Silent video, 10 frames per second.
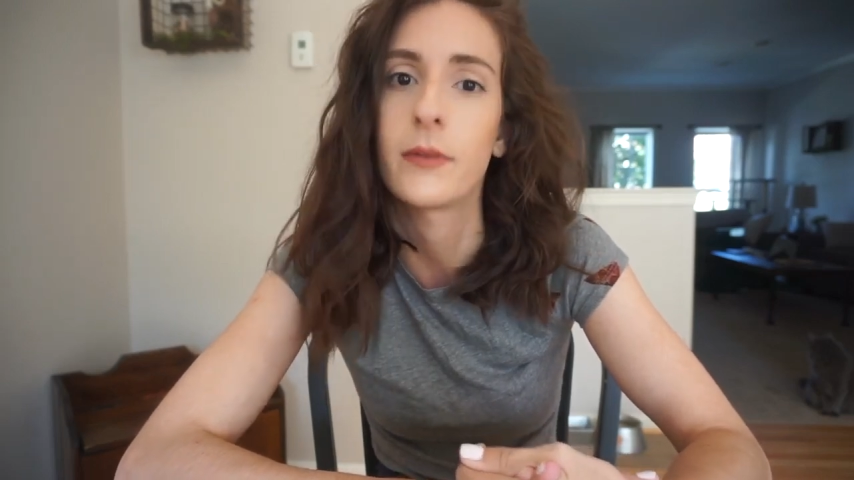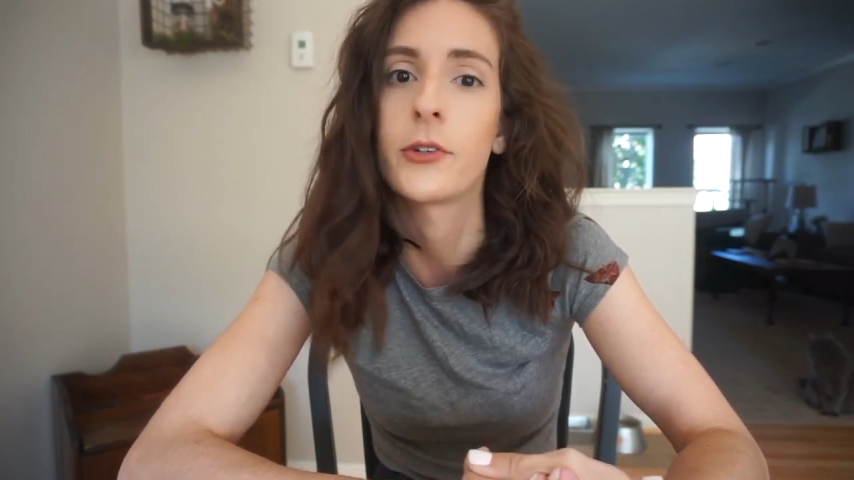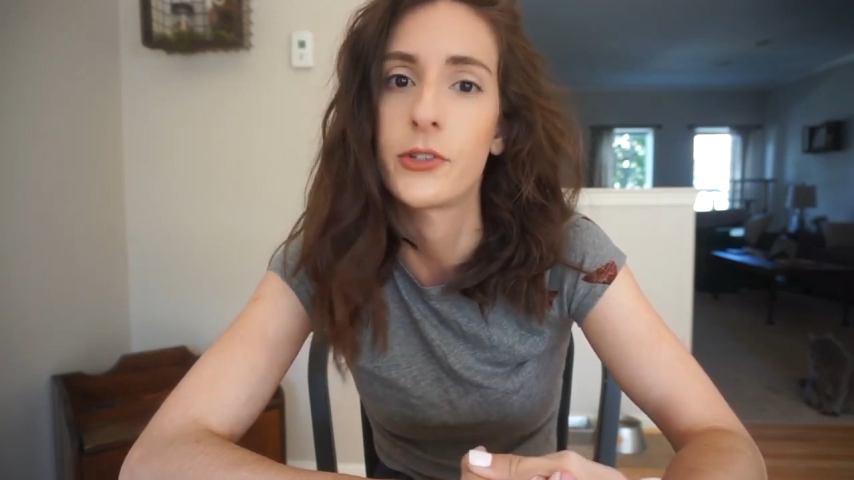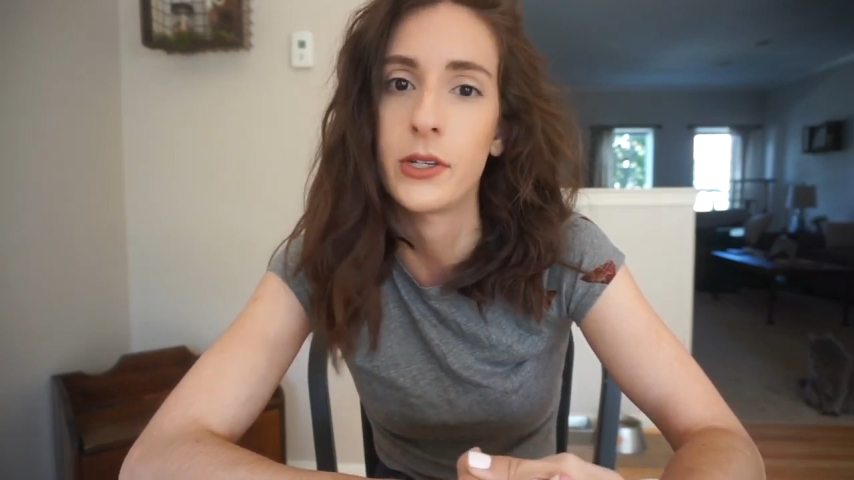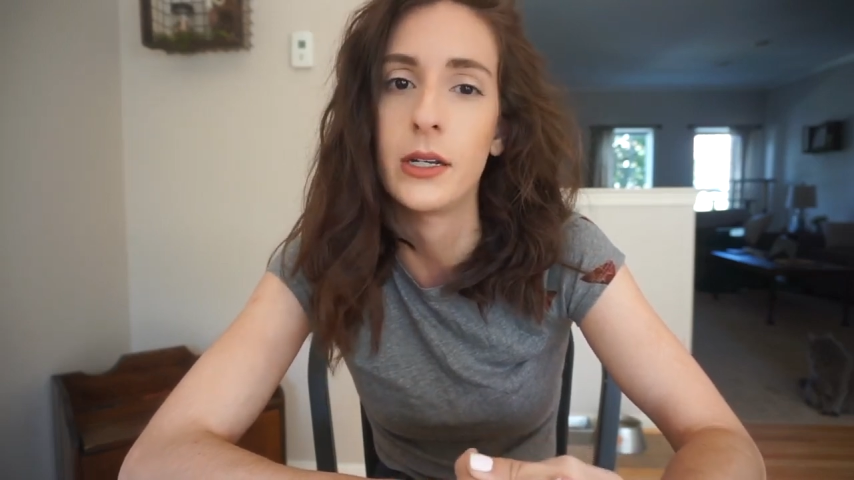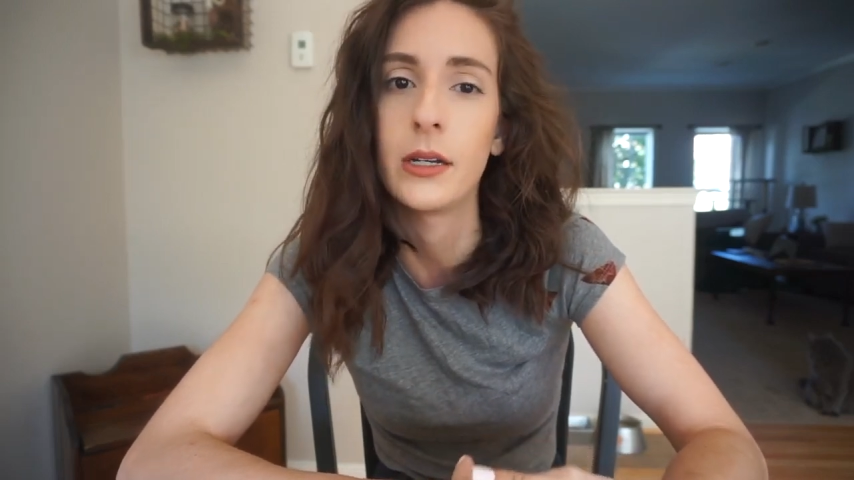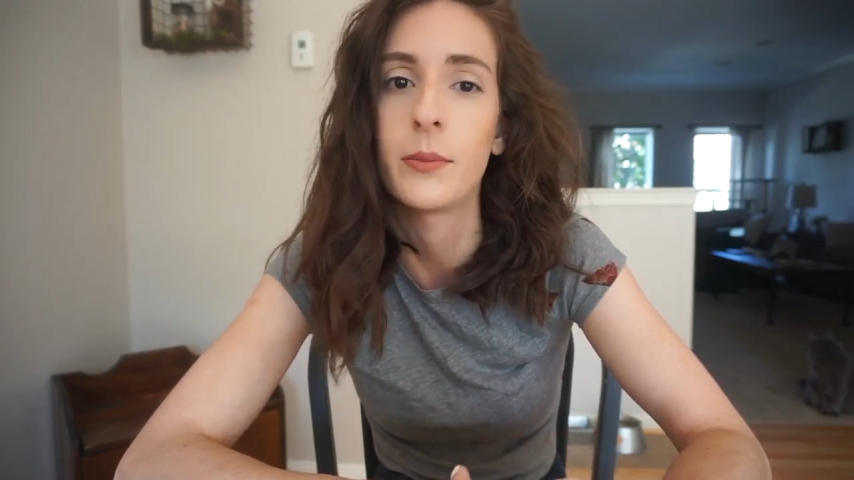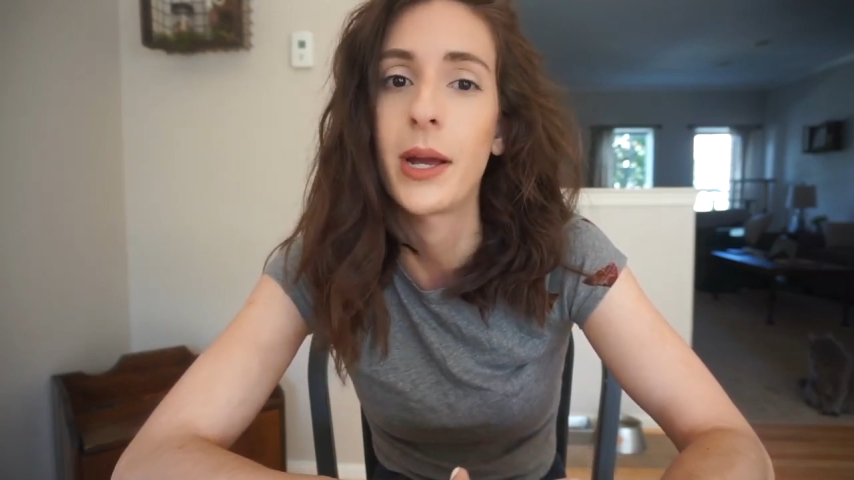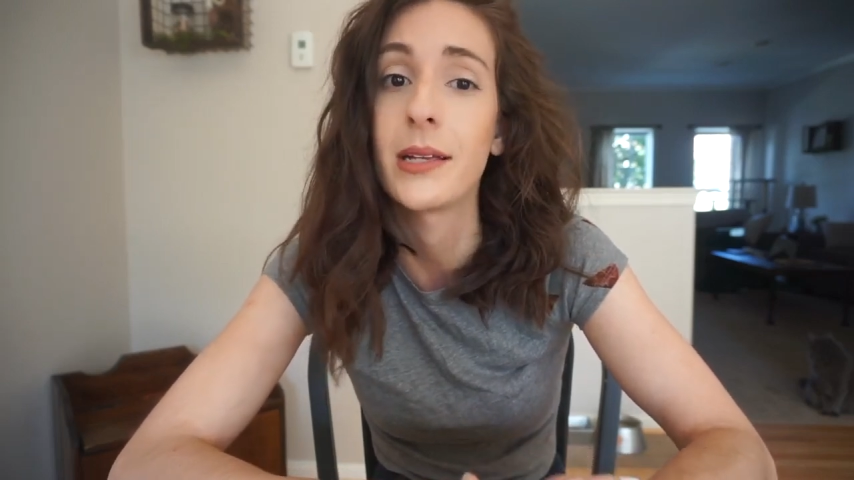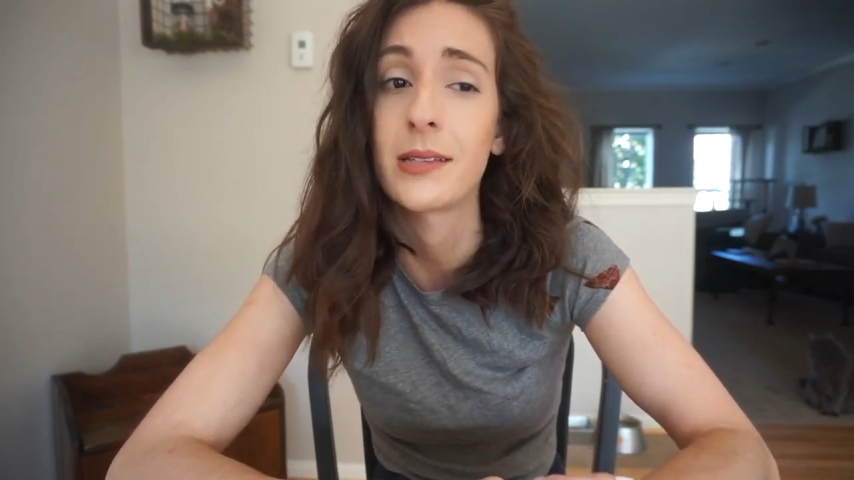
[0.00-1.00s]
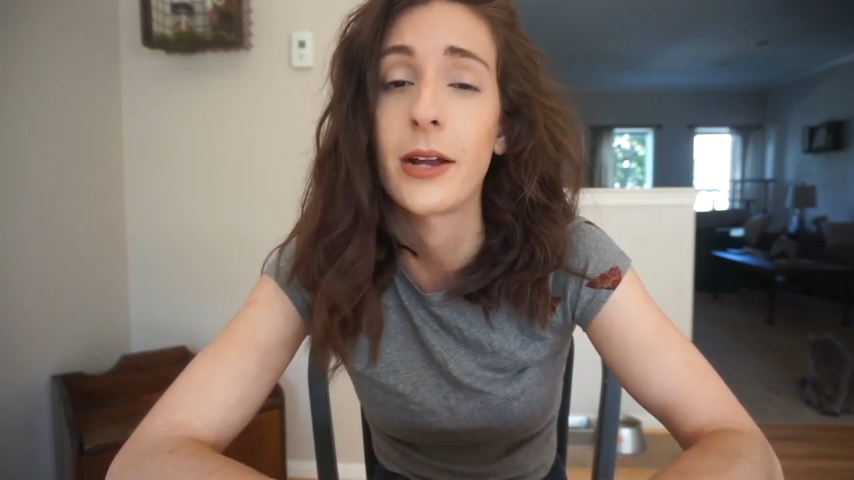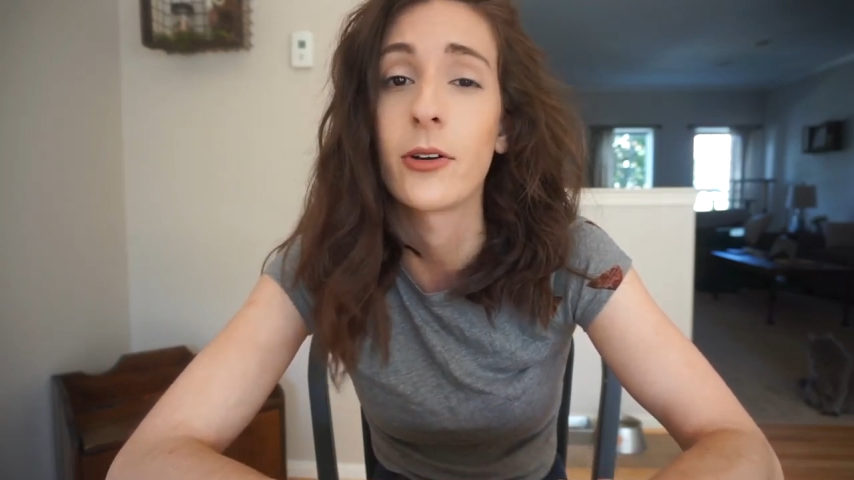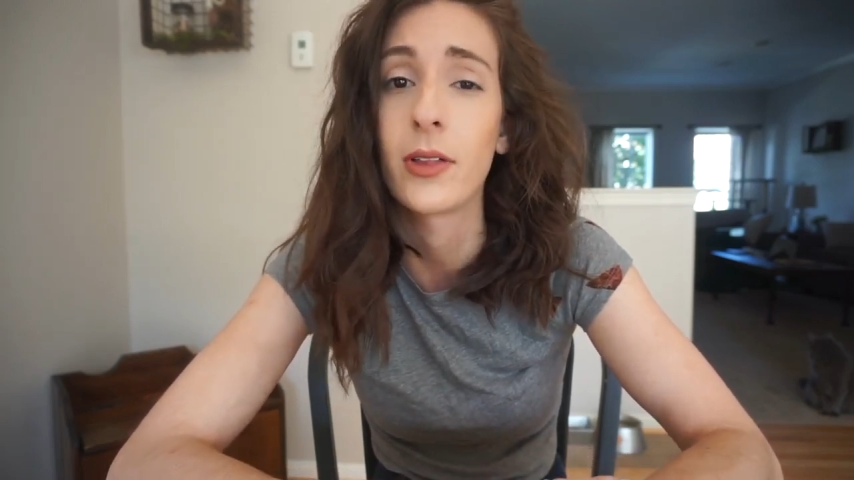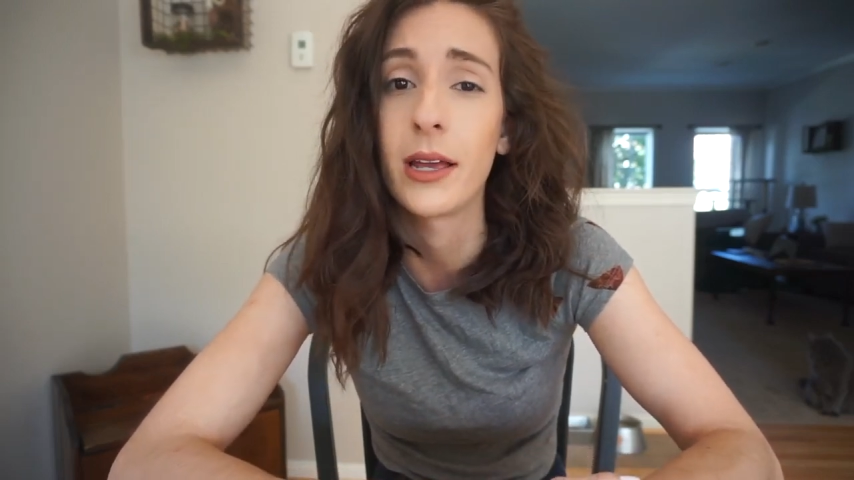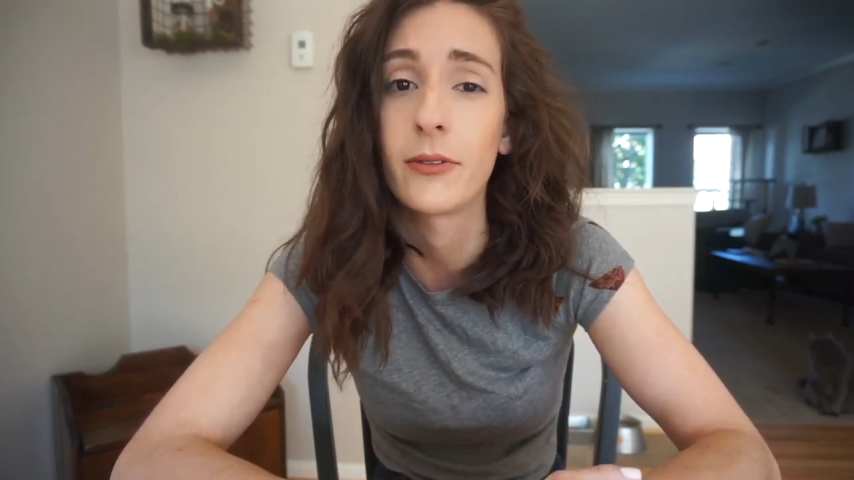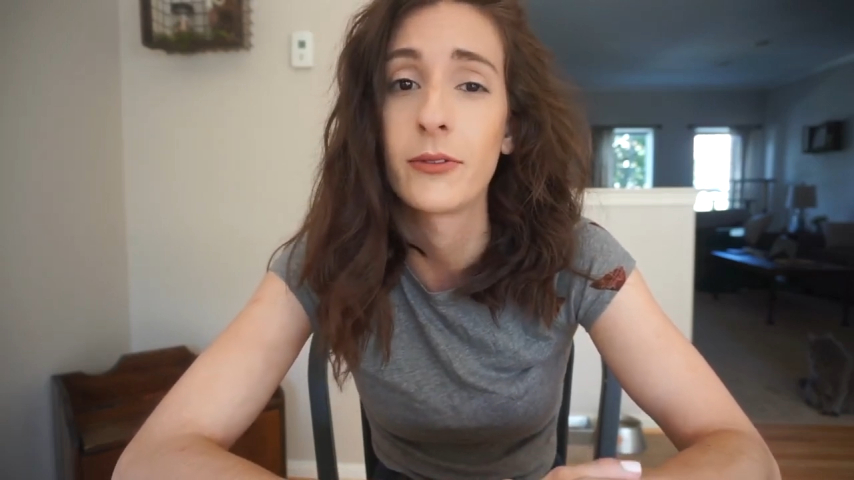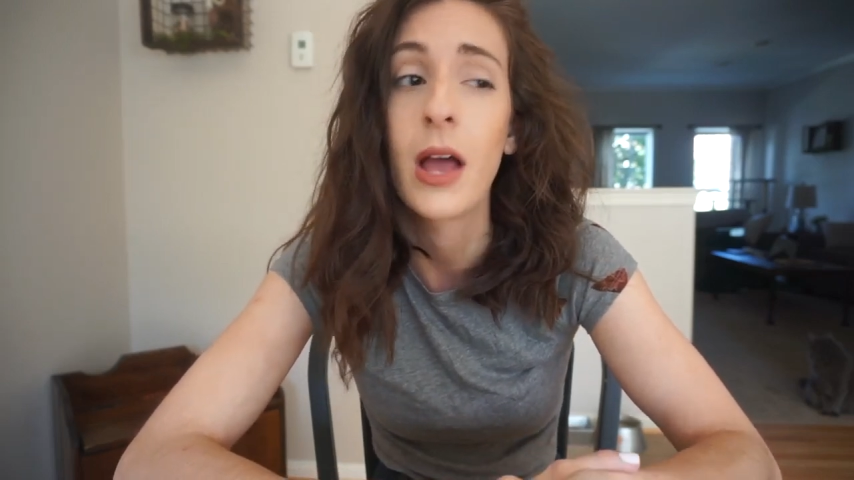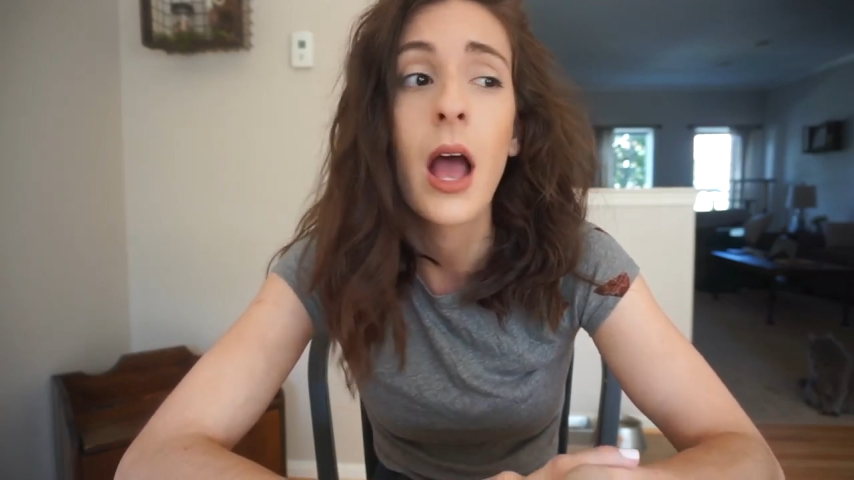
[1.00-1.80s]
ever seen in my entire life.